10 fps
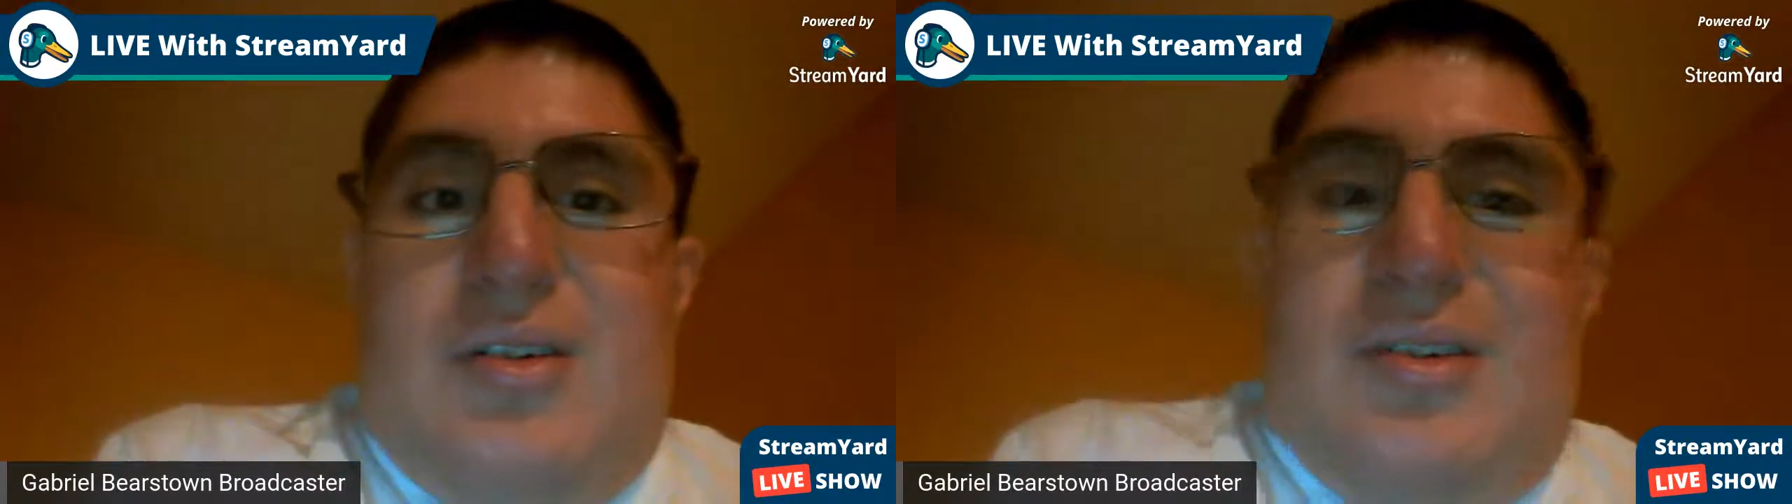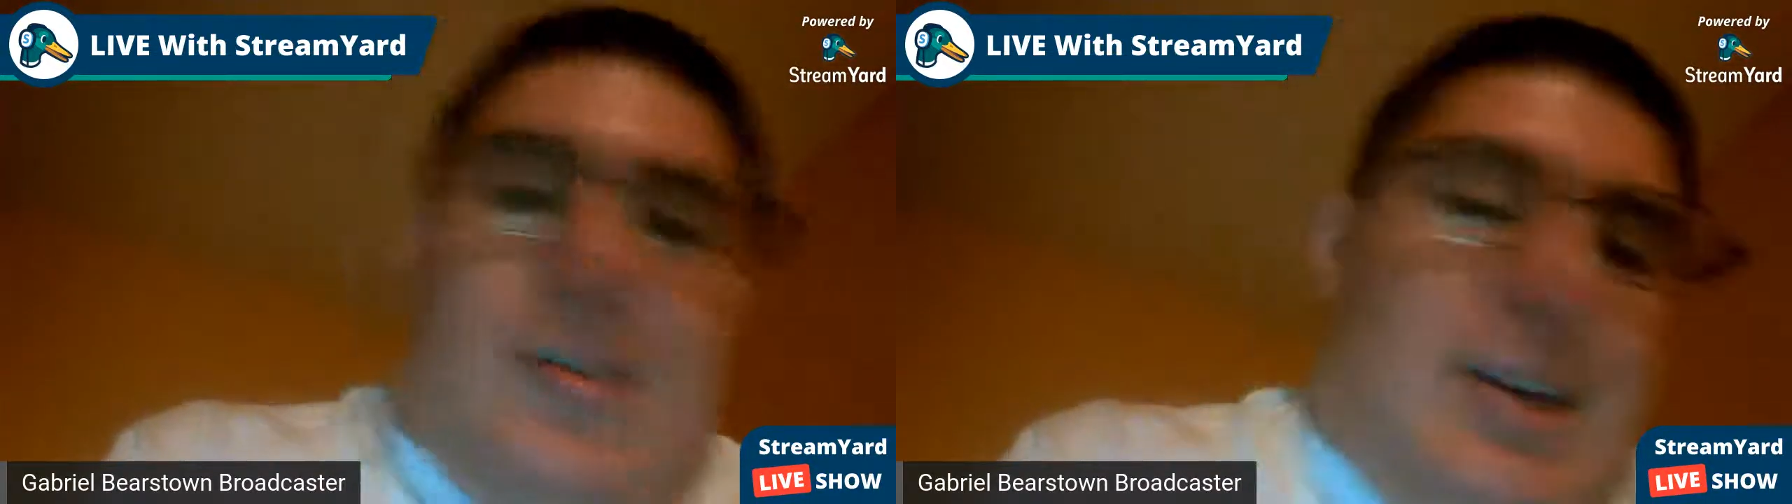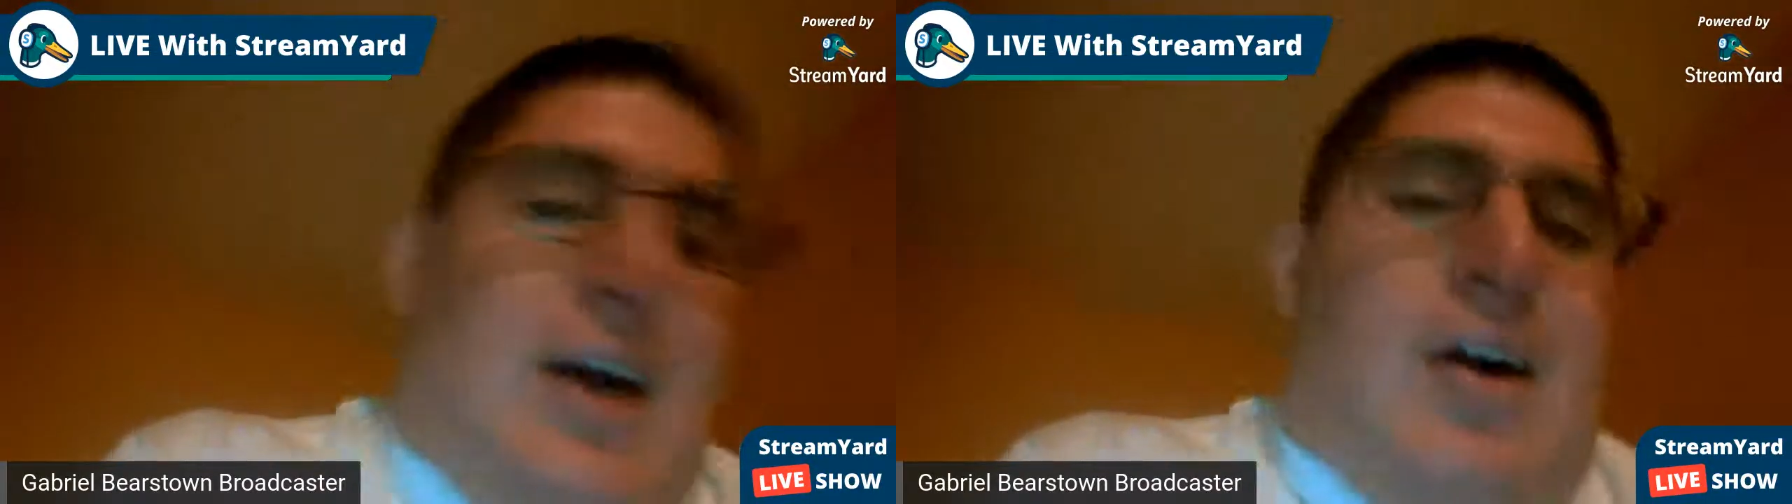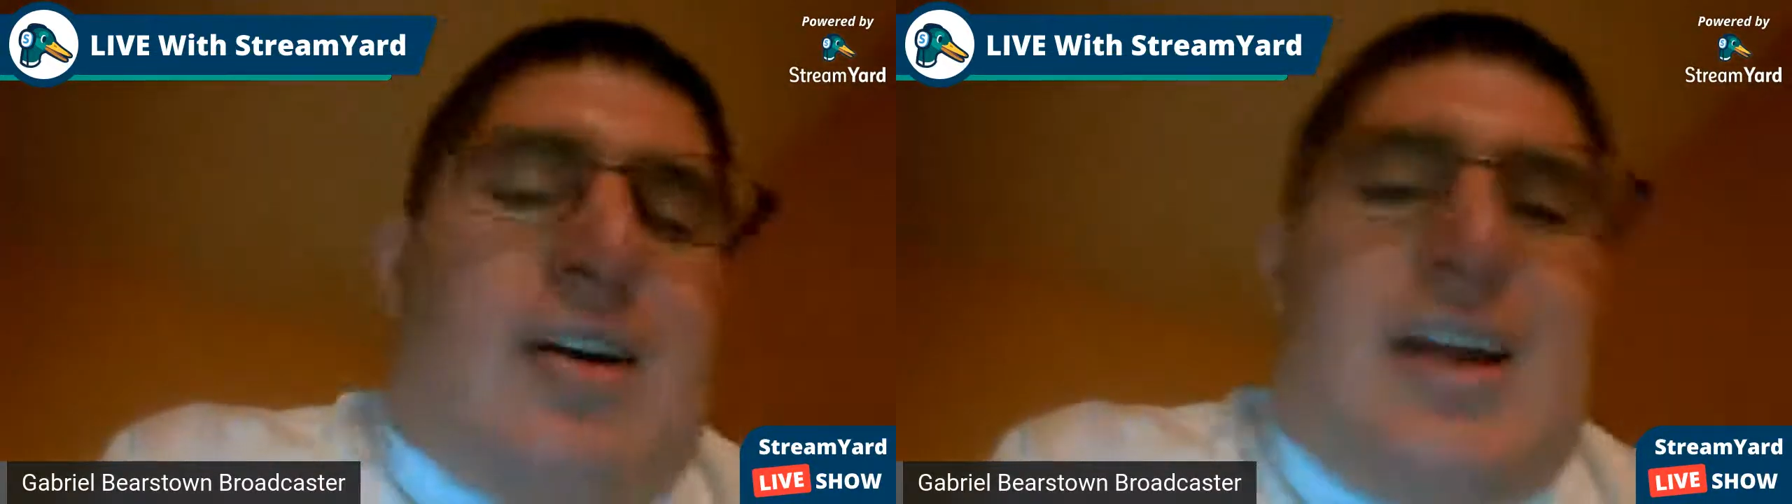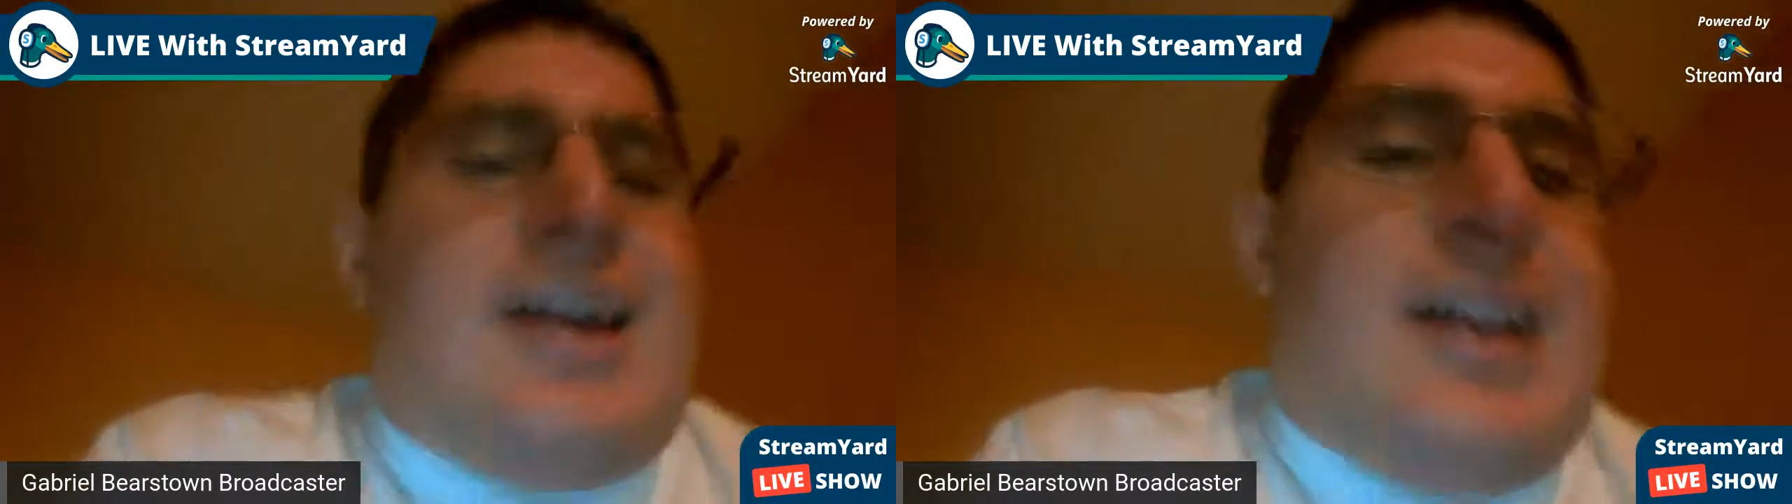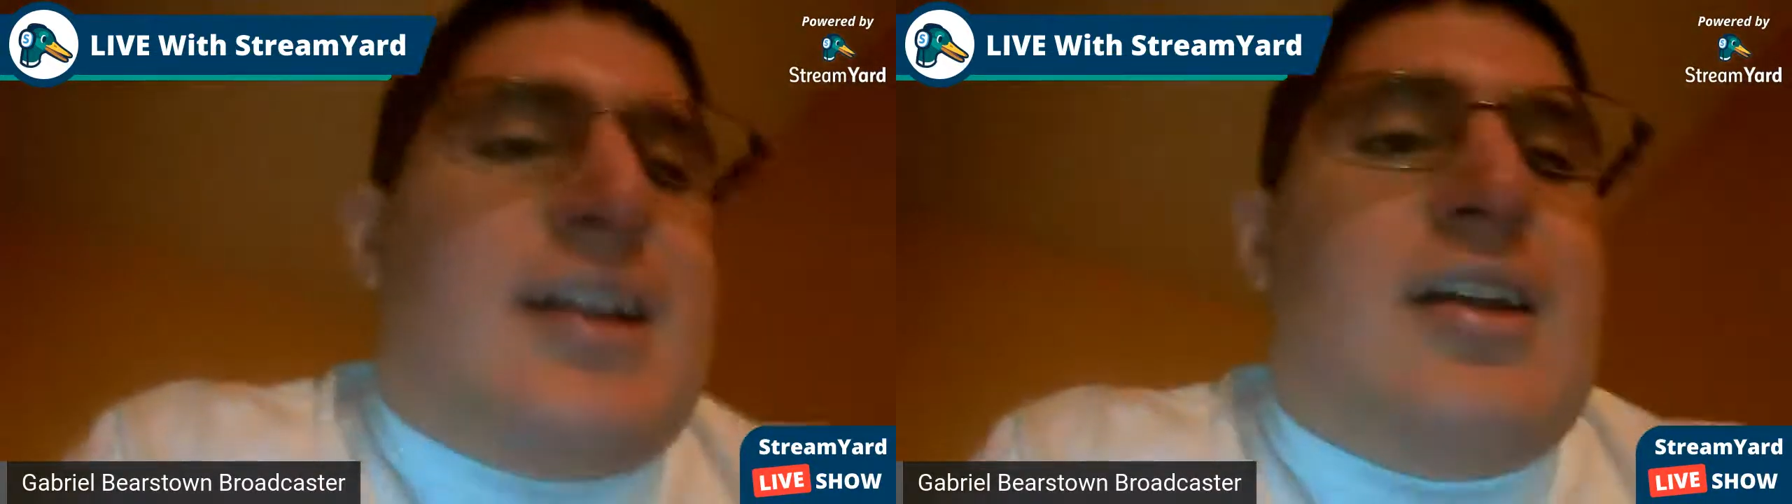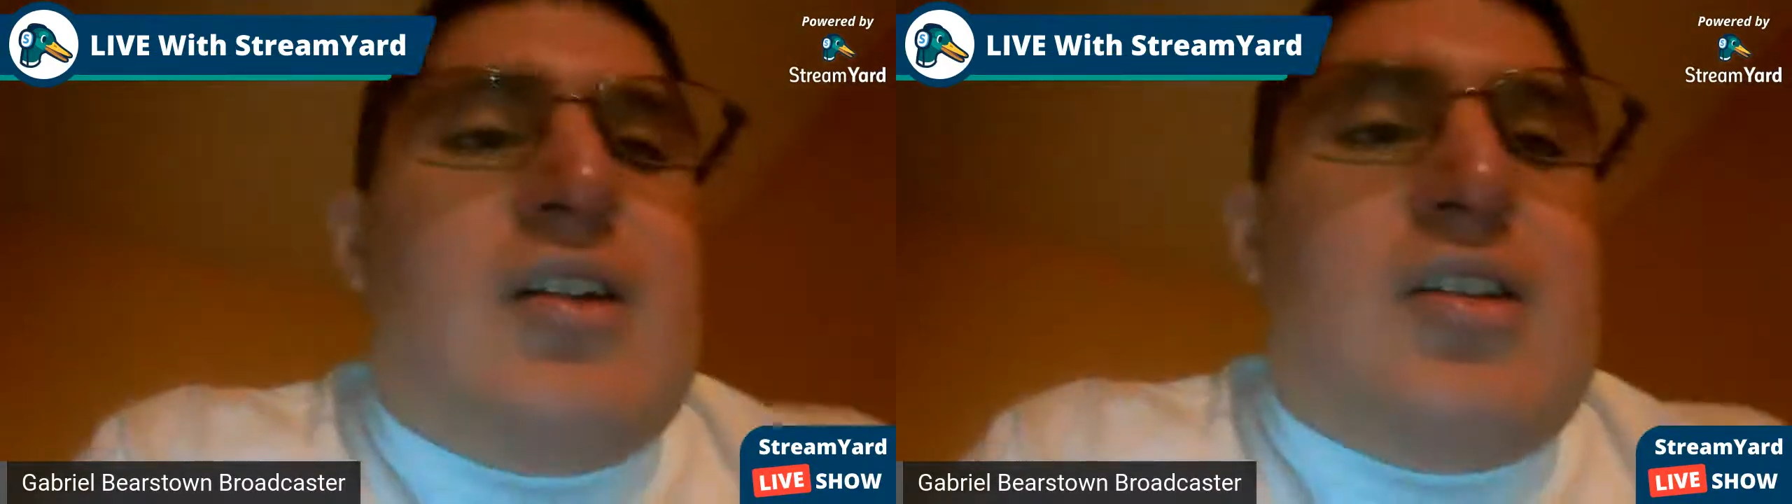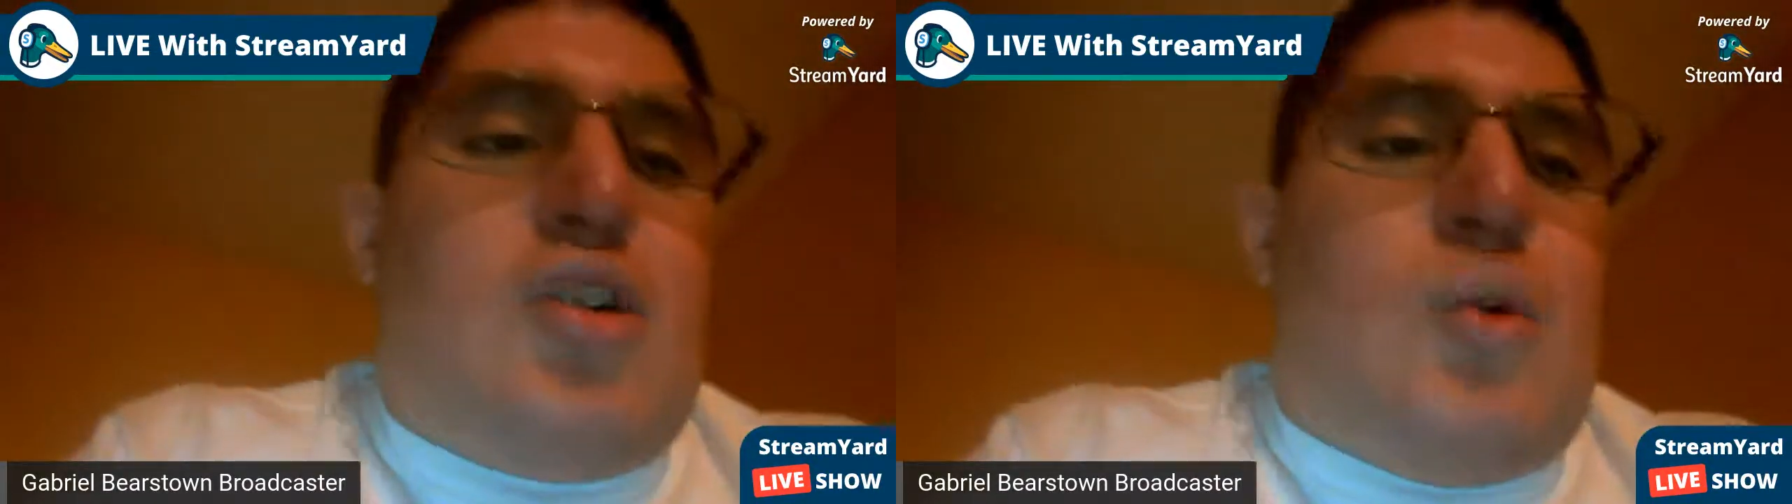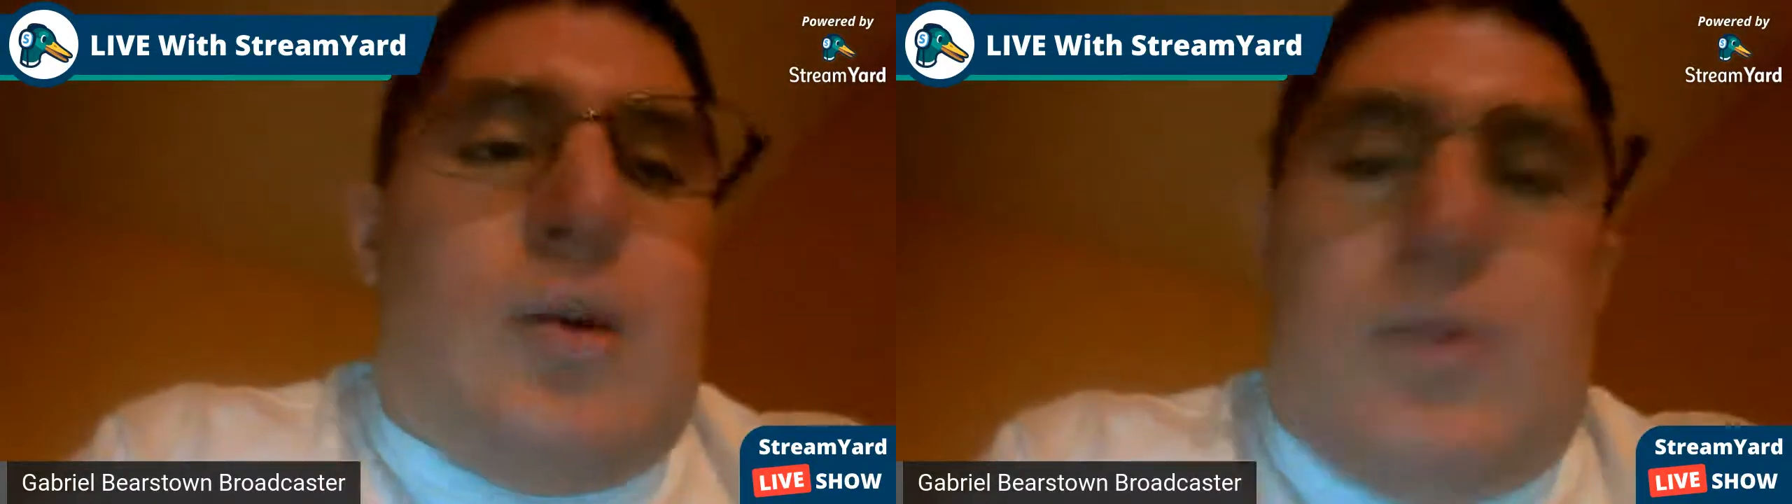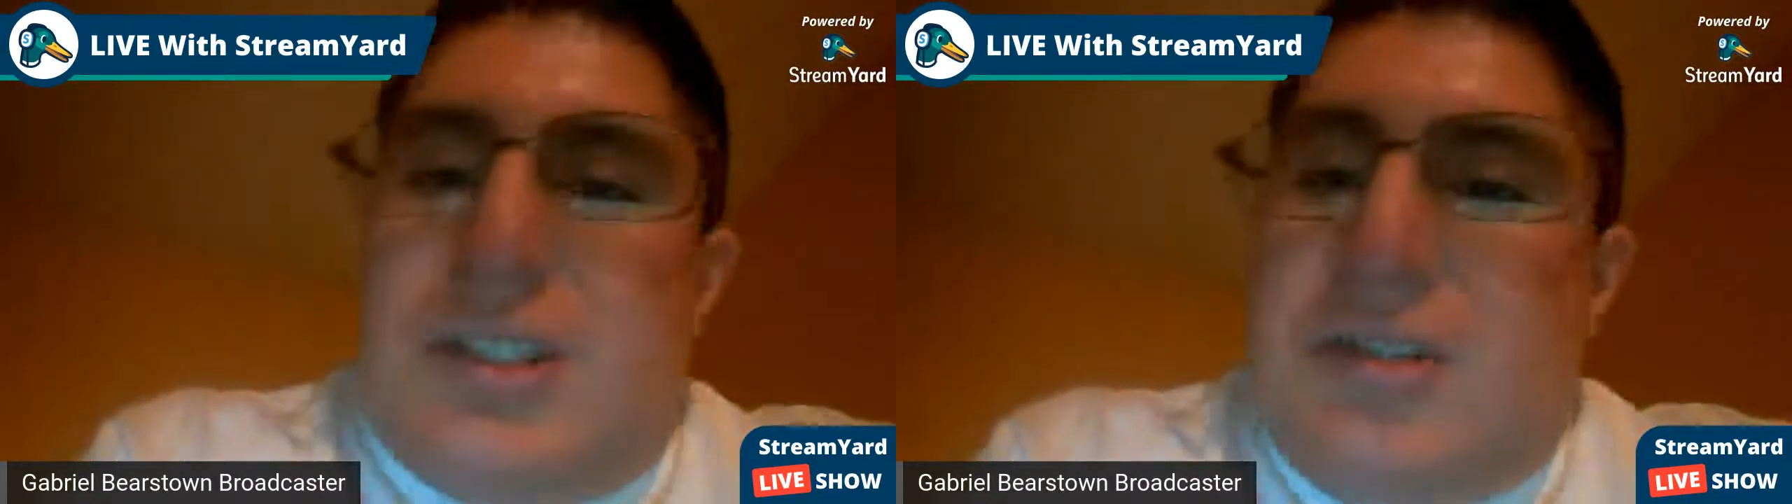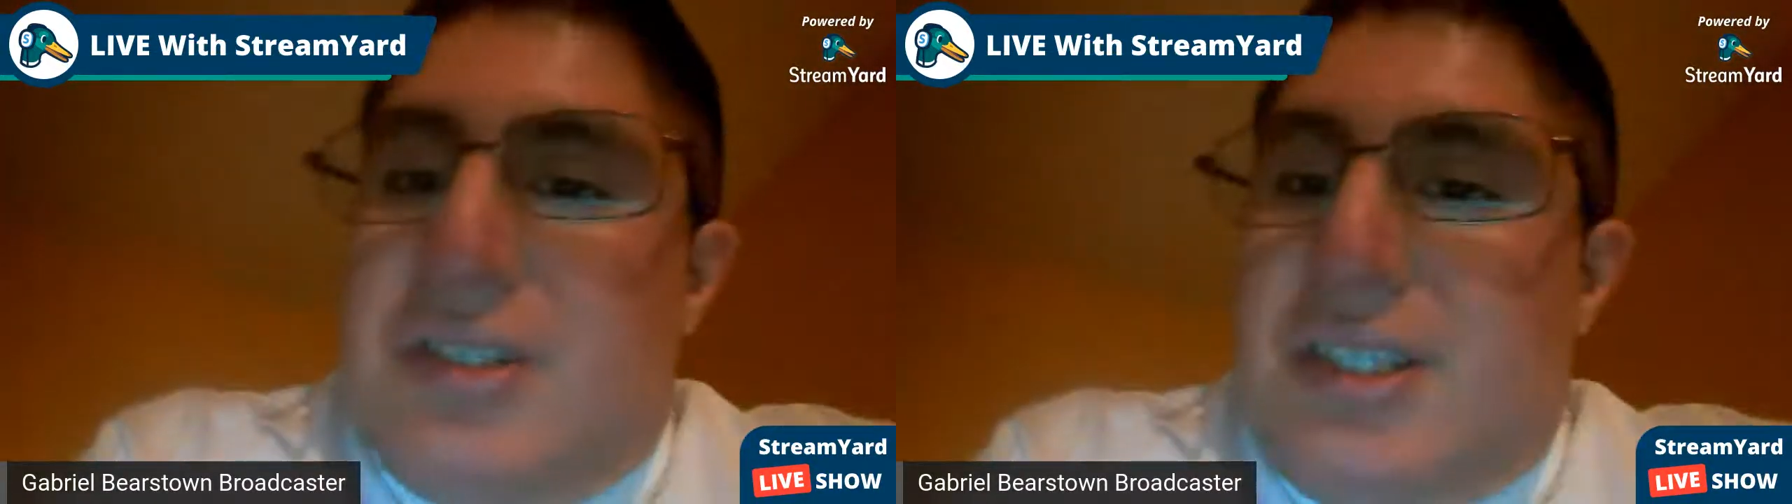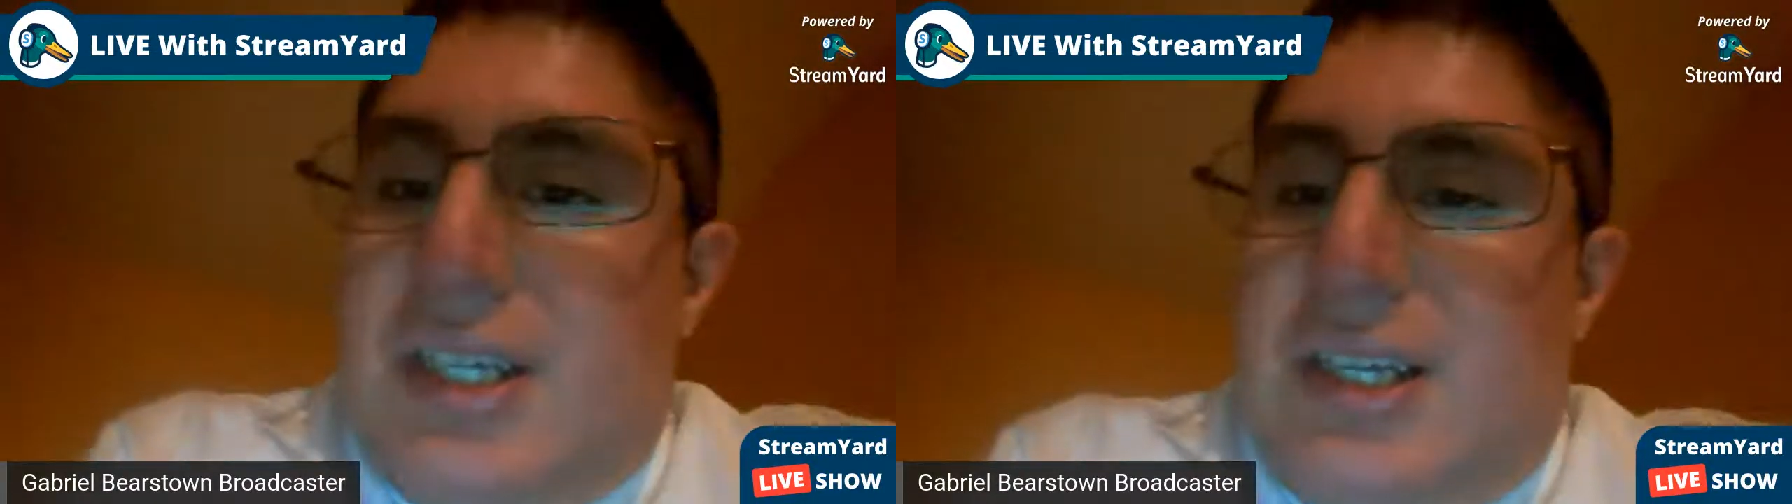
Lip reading: Yeah, 180 to win the World Series.